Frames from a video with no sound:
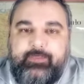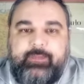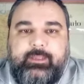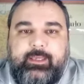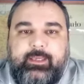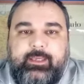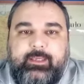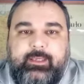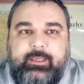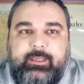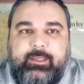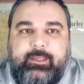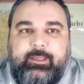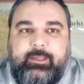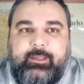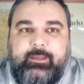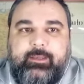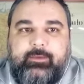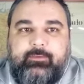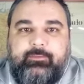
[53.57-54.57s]

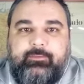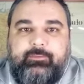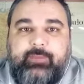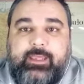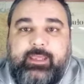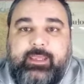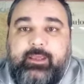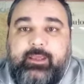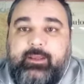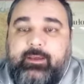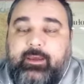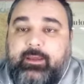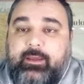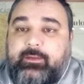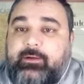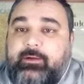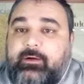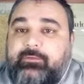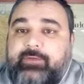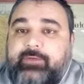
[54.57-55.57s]
They've been
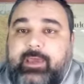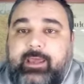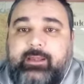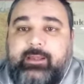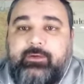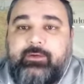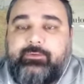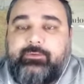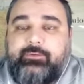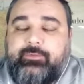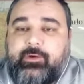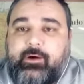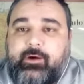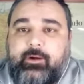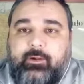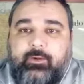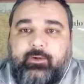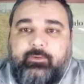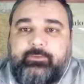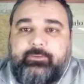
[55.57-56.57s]
undervalued for
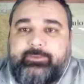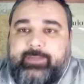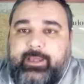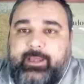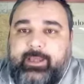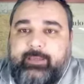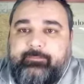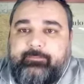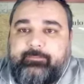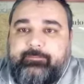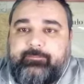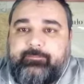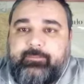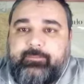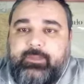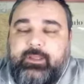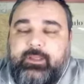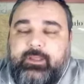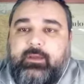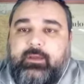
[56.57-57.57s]
a long time,
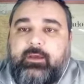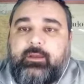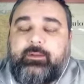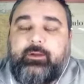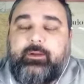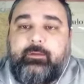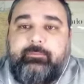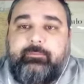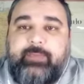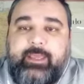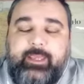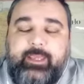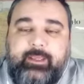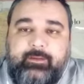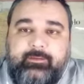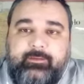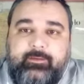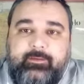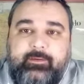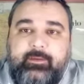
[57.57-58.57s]

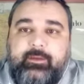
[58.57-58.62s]
underpaid.